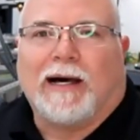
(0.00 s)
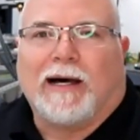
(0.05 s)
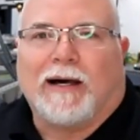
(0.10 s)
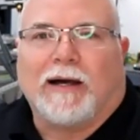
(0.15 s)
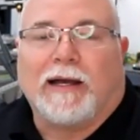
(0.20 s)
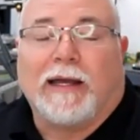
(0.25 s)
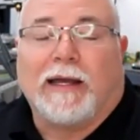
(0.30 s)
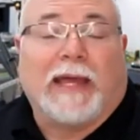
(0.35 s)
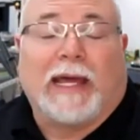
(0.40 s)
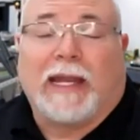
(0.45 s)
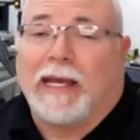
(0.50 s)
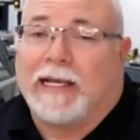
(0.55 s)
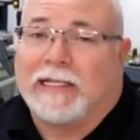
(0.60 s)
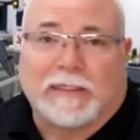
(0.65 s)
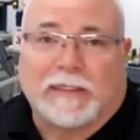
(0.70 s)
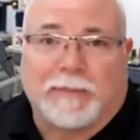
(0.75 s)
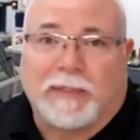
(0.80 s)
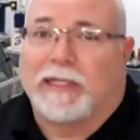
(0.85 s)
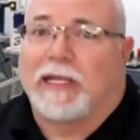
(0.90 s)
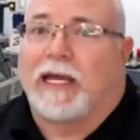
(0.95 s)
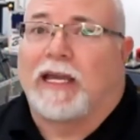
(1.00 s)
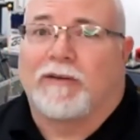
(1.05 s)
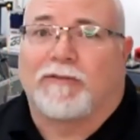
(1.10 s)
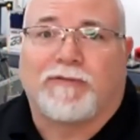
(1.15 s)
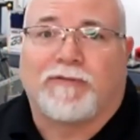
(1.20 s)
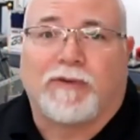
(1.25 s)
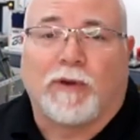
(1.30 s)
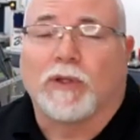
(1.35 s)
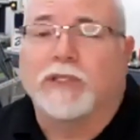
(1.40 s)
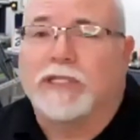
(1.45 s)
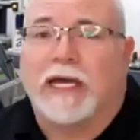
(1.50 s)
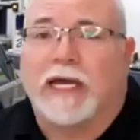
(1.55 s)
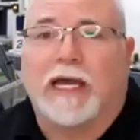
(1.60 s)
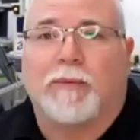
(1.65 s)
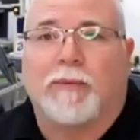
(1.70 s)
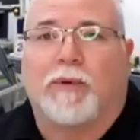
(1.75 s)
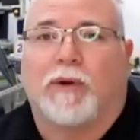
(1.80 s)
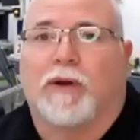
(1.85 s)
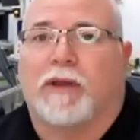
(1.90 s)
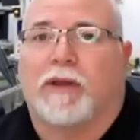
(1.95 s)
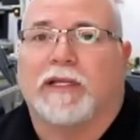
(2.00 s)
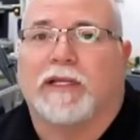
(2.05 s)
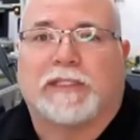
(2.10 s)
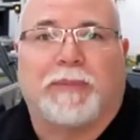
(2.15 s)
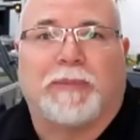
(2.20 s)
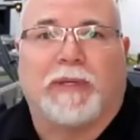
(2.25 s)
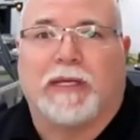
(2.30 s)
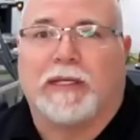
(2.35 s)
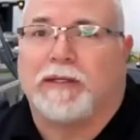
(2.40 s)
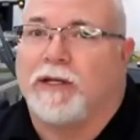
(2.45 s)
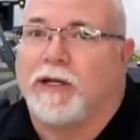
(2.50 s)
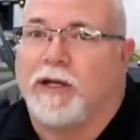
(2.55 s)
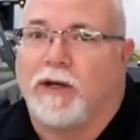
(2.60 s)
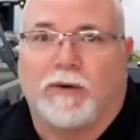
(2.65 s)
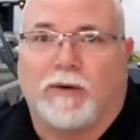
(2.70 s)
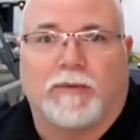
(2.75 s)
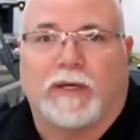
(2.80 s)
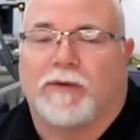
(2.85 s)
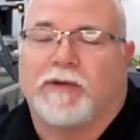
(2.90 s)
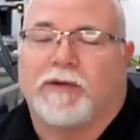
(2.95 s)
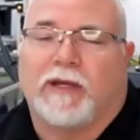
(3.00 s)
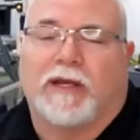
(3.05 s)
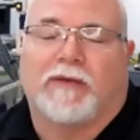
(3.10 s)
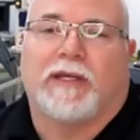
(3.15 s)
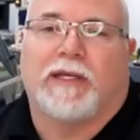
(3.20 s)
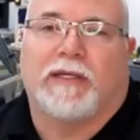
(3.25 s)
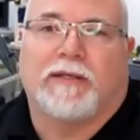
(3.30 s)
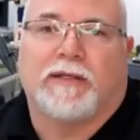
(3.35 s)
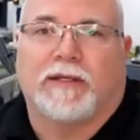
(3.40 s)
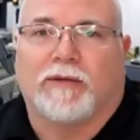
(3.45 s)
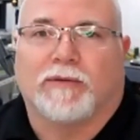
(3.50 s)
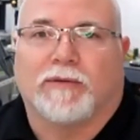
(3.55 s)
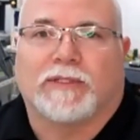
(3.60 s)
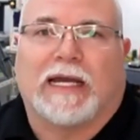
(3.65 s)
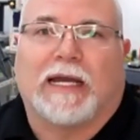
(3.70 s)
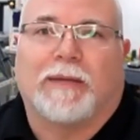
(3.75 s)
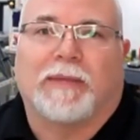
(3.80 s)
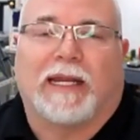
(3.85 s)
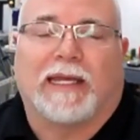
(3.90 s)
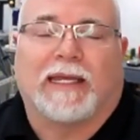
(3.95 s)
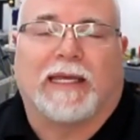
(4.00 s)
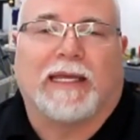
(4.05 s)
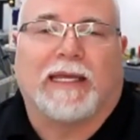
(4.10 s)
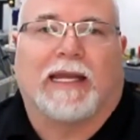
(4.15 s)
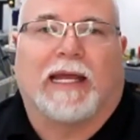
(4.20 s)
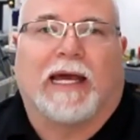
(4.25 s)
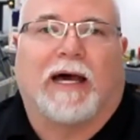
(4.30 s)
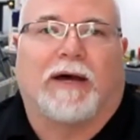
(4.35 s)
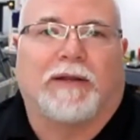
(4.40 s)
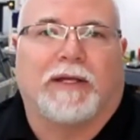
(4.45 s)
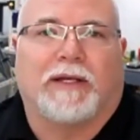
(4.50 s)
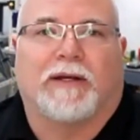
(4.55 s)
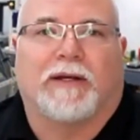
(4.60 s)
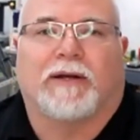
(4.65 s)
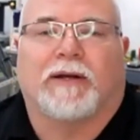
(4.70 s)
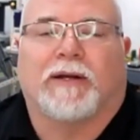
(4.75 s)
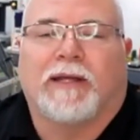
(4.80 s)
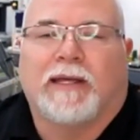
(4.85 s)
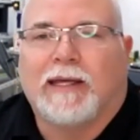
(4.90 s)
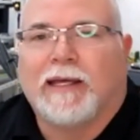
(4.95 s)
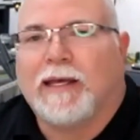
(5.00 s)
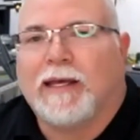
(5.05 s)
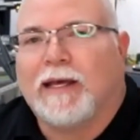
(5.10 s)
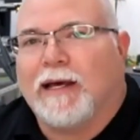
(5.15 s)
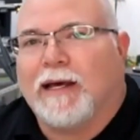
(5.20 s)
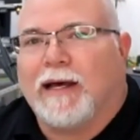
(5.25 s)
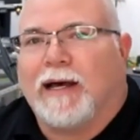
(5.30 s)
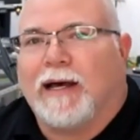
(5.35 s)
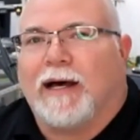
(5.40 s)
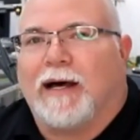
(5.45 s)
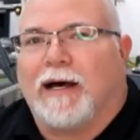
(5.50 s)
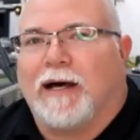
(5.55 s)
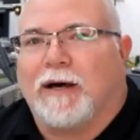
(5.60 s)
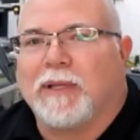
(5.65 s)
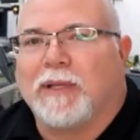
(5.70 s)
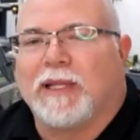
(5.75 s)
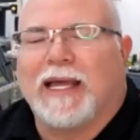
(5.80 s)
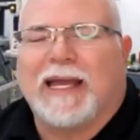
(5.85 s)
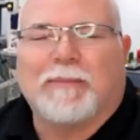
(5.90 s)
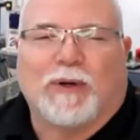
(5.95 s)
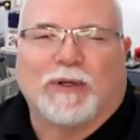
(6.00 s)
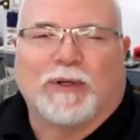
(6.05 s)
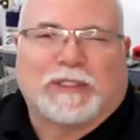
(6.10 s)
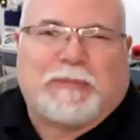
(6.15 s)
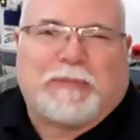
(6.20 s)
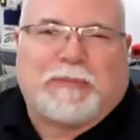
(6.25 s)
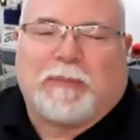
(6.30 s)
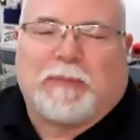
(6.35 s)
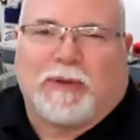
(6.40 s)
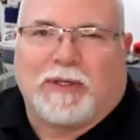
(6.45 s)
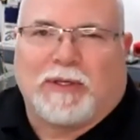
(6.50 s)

uh, and that hasn't been like full time work it's been you know every you know time that I can get out here uh, but like most